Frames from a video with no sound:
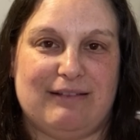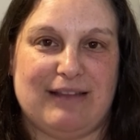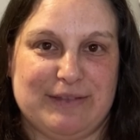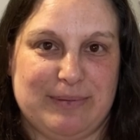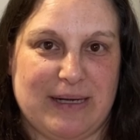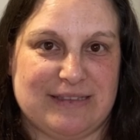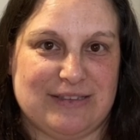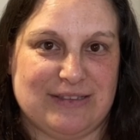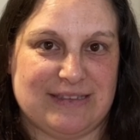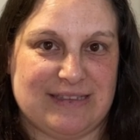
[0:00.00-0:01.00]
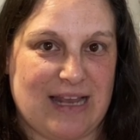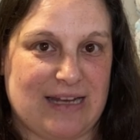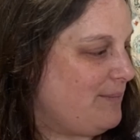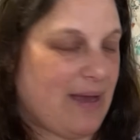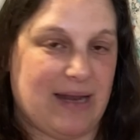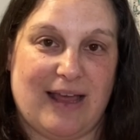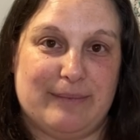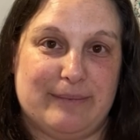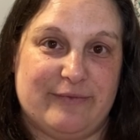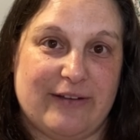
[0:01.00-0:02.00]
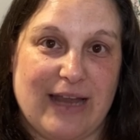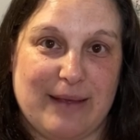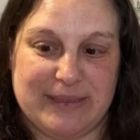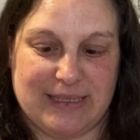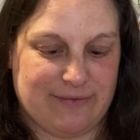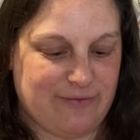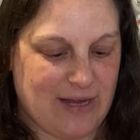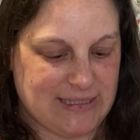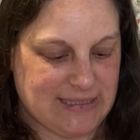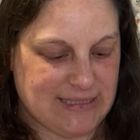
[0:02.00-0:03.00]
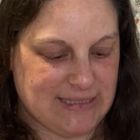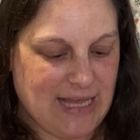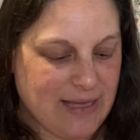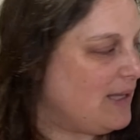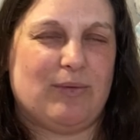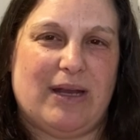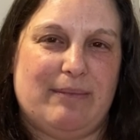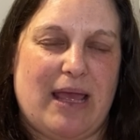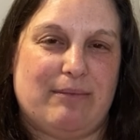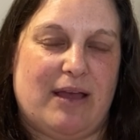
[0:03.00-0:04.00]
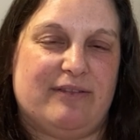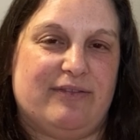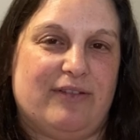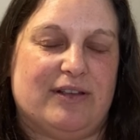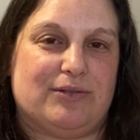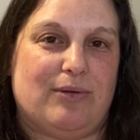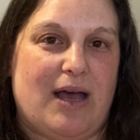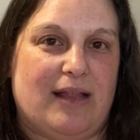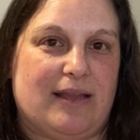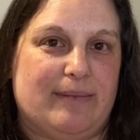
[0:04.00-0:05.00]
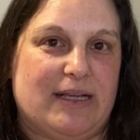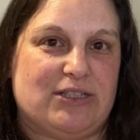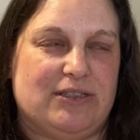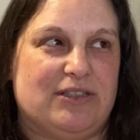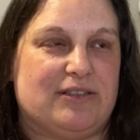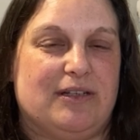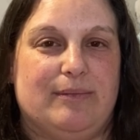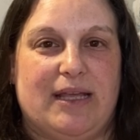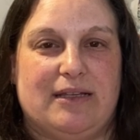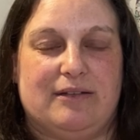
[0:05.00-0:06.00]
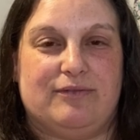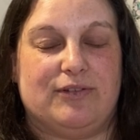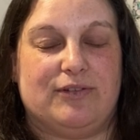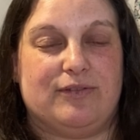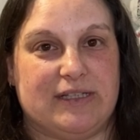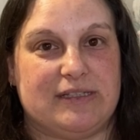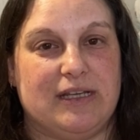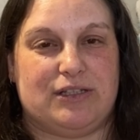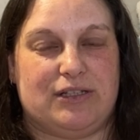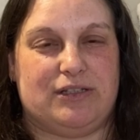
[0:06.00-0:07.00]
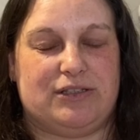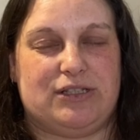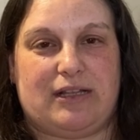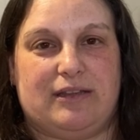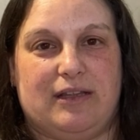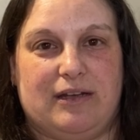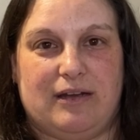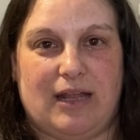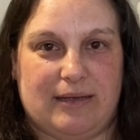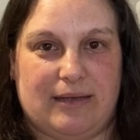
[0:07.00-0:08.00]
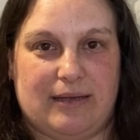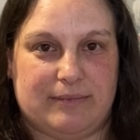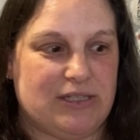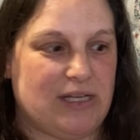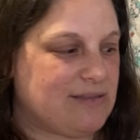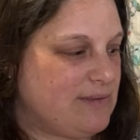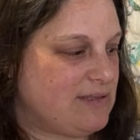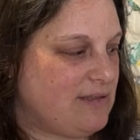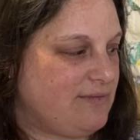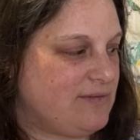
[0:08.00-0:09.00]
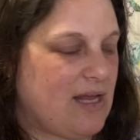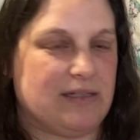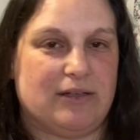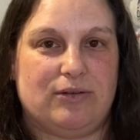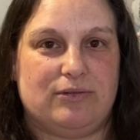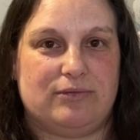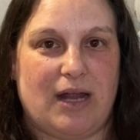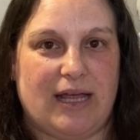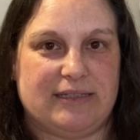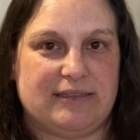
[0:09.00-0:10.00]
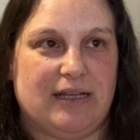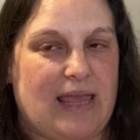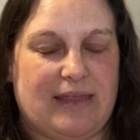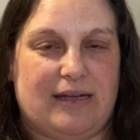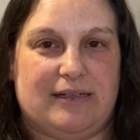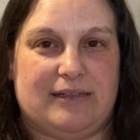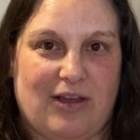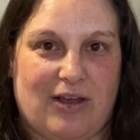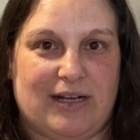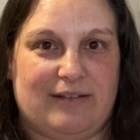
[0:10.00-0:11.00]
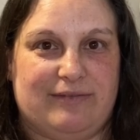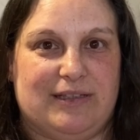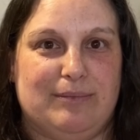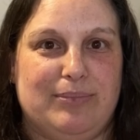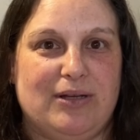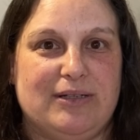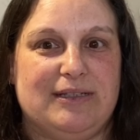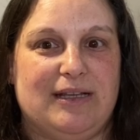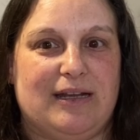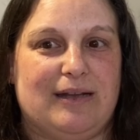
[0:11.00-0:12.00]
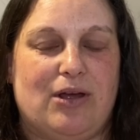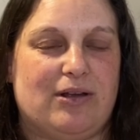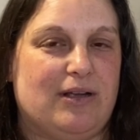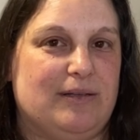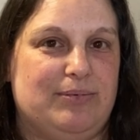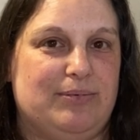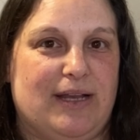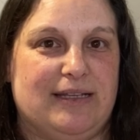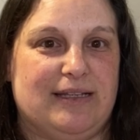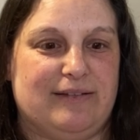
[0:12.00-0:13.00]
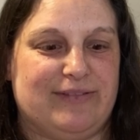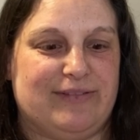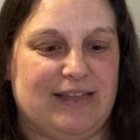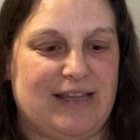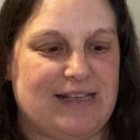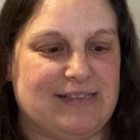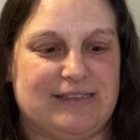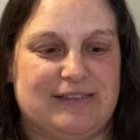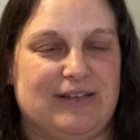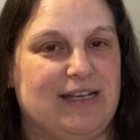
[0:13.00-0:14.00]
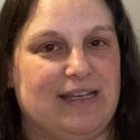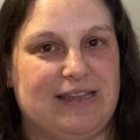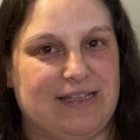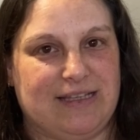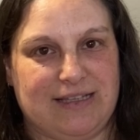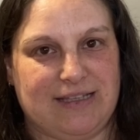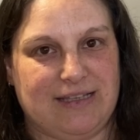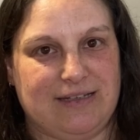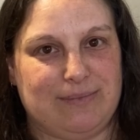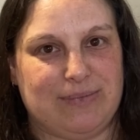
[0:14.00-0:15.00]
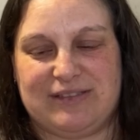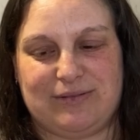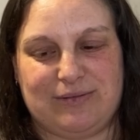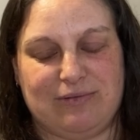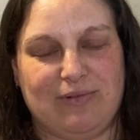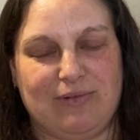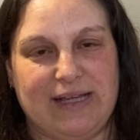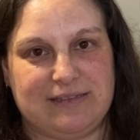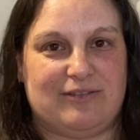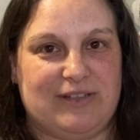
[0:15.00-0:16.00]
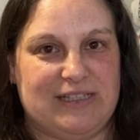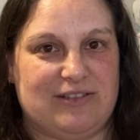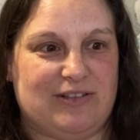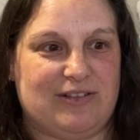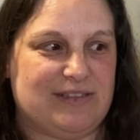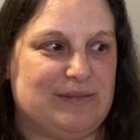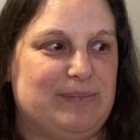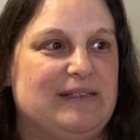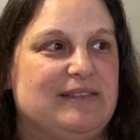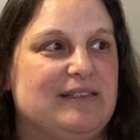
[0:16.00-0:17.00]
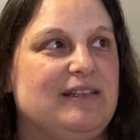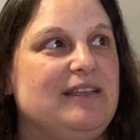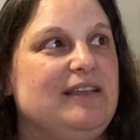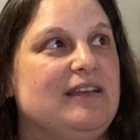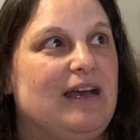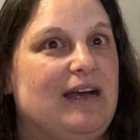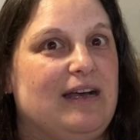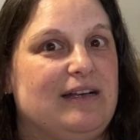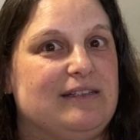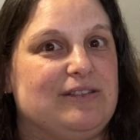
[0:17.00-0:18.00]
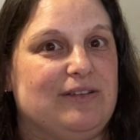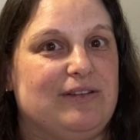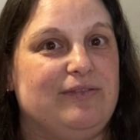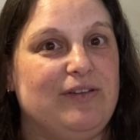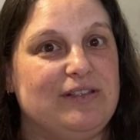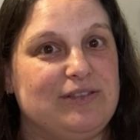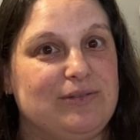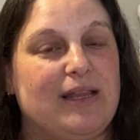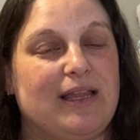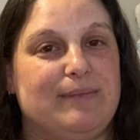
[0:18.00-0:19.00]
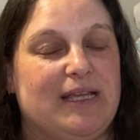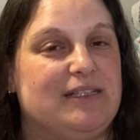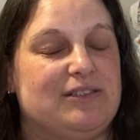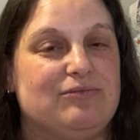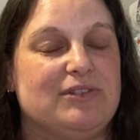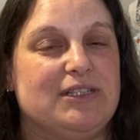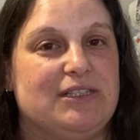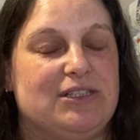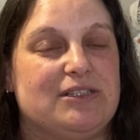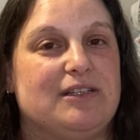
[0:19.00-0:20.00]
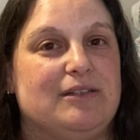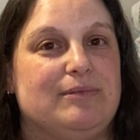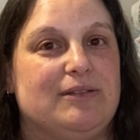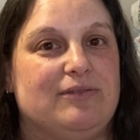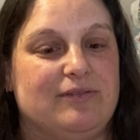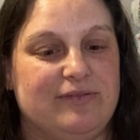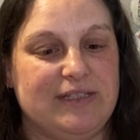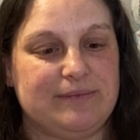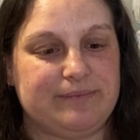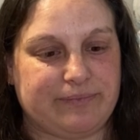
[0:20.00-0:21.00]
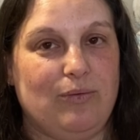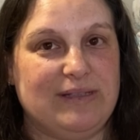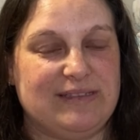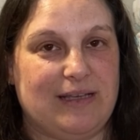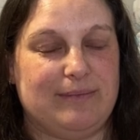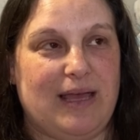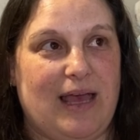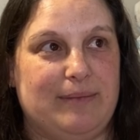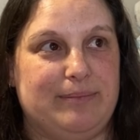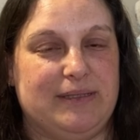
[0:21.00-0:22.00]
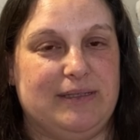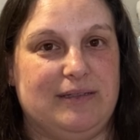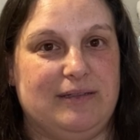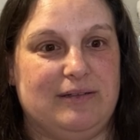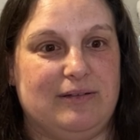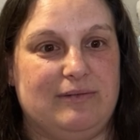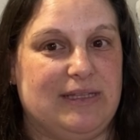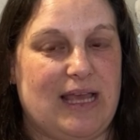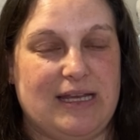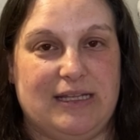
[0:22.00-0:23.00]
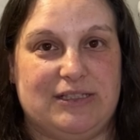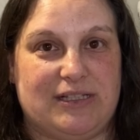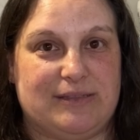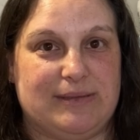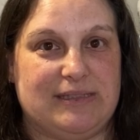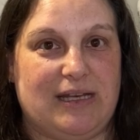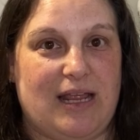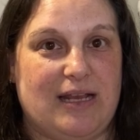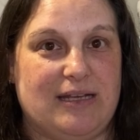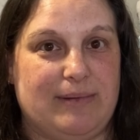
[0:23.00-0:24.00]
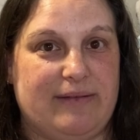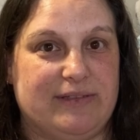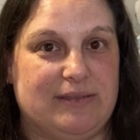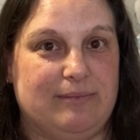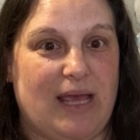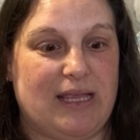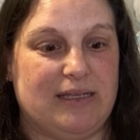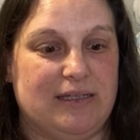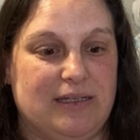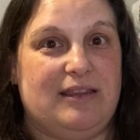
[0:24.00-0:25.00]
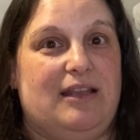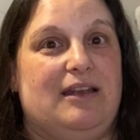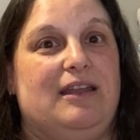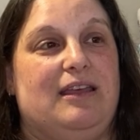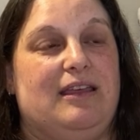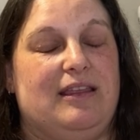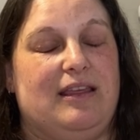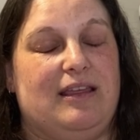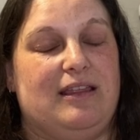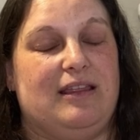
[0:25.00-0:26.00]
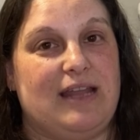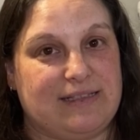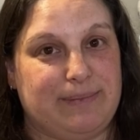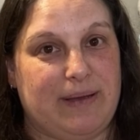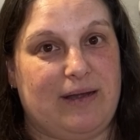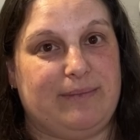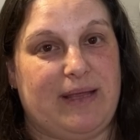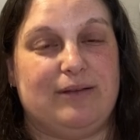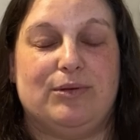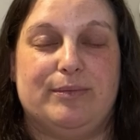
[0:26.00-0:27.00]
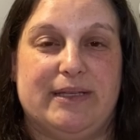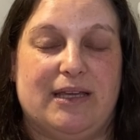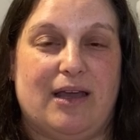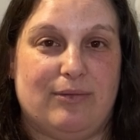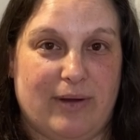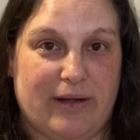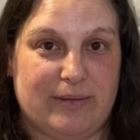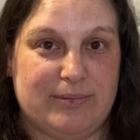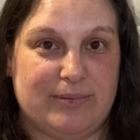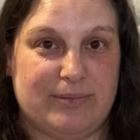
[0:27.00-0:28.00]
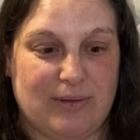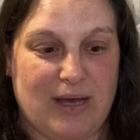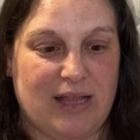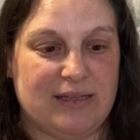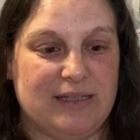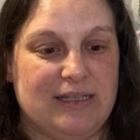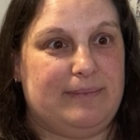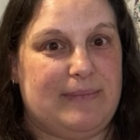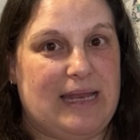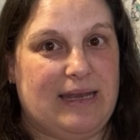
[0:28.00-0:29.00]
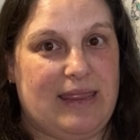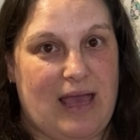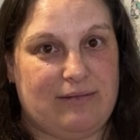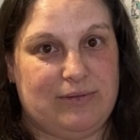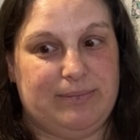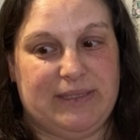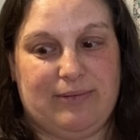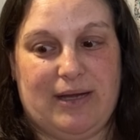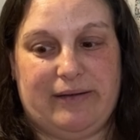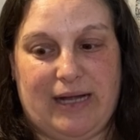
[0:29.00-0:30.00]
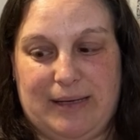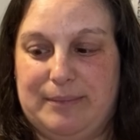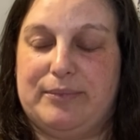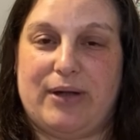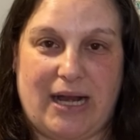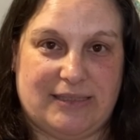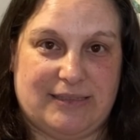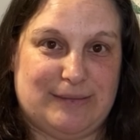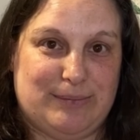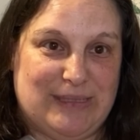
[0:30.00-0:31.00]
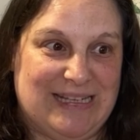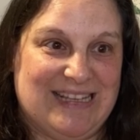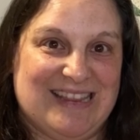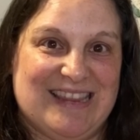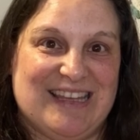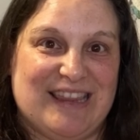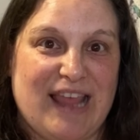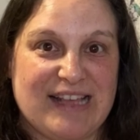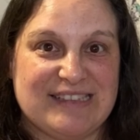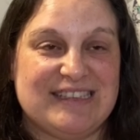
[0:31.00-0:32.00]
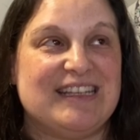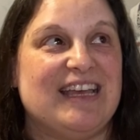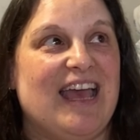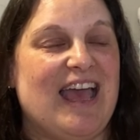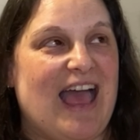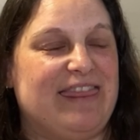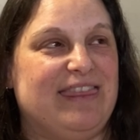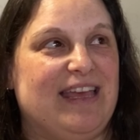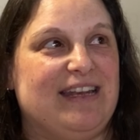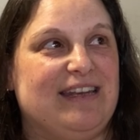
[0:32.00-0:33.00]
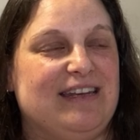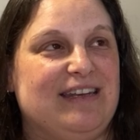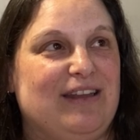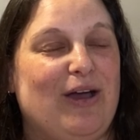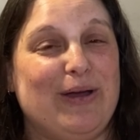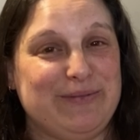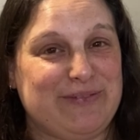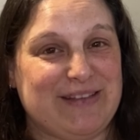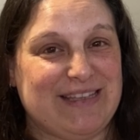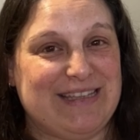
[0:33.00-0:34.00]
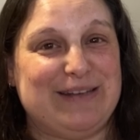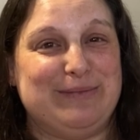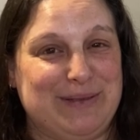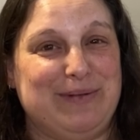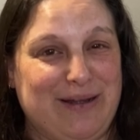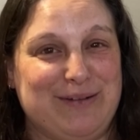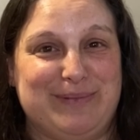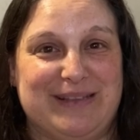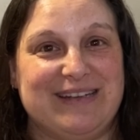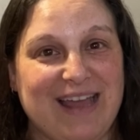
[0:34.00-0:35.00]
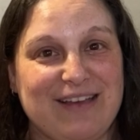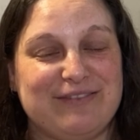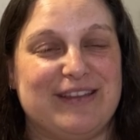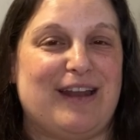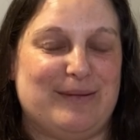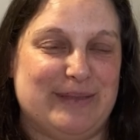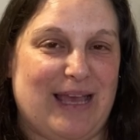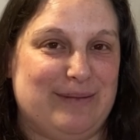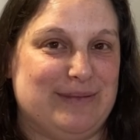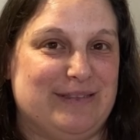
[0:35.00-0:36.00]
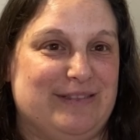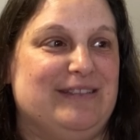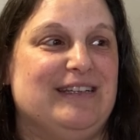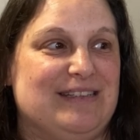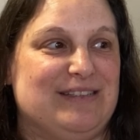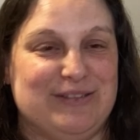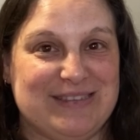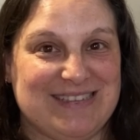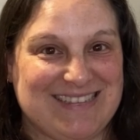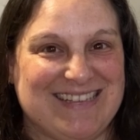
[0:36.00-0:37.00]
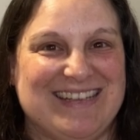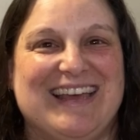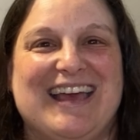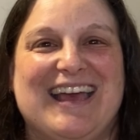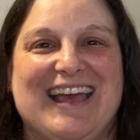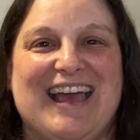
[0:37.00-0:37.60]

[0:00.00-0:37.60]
have to practice using that, but I'm very happy it finally came. When I make my first toile, I'm actually just going to make it for fit, to check that the adjustments I've done are all right, that it's long enough in the body, and I'm not going to put any of the elastics or anything in because I don't want to waste resources, basically. So the first toile I make is really just going to be for fit. Once I'm happy with any adjustments that I end up having to make, then the next pair I make will be a wearable toile, and that will be where I practice putting in the elastic, and then hopefully it will be wearable enough that I'll be able to use it.